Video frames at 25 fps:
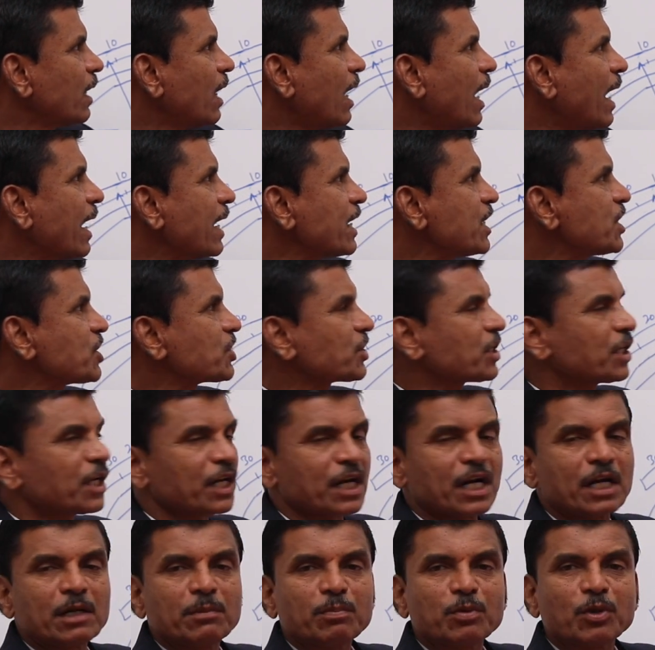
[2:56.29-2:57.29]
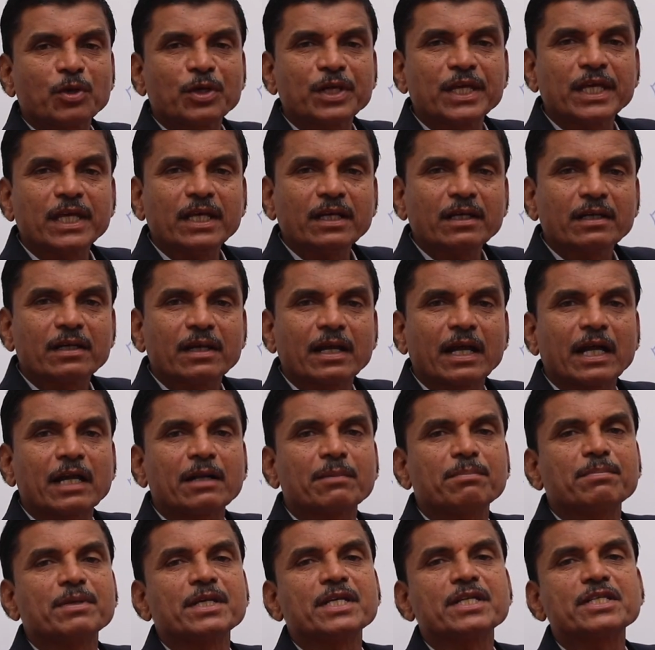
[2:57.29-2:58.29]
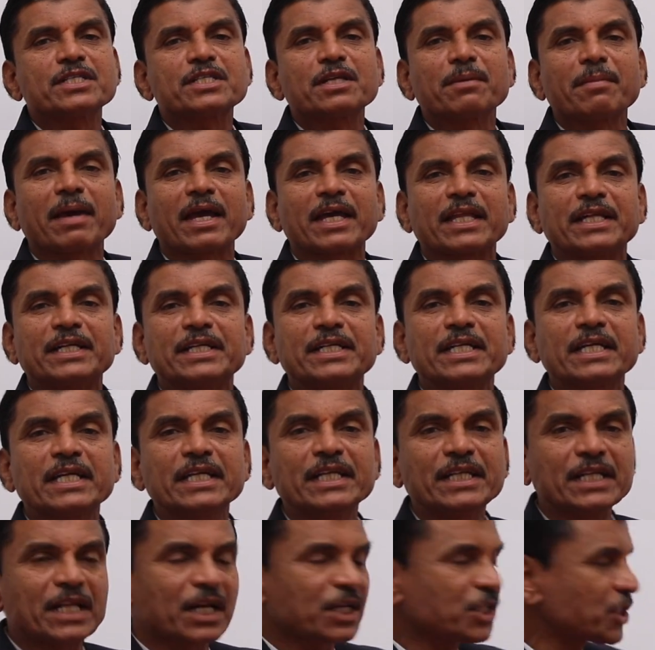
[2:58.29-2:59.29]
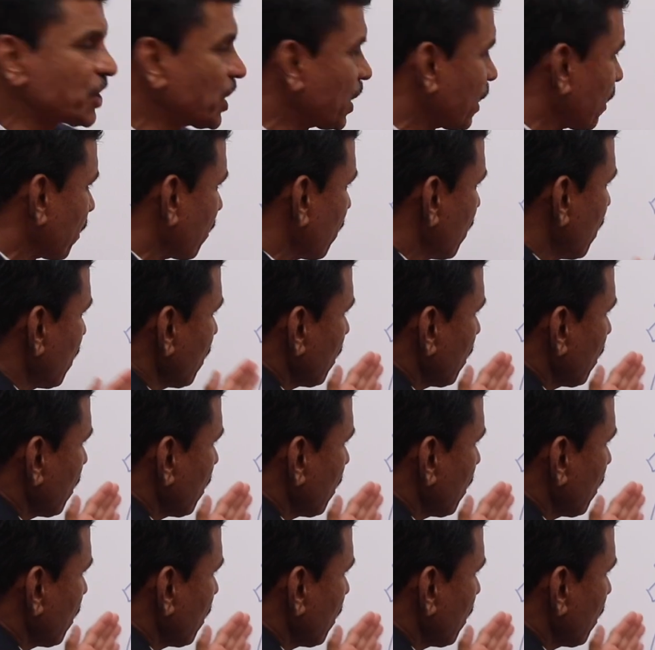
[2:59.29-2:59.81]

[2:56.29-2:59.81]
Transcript: I is current flowing, and B is the magnetic induction